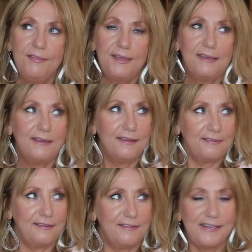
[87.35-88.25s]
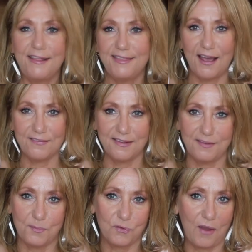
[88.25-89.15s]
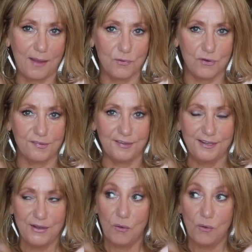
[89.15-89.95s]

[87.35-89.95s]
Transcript: thinking 10,000 subscribers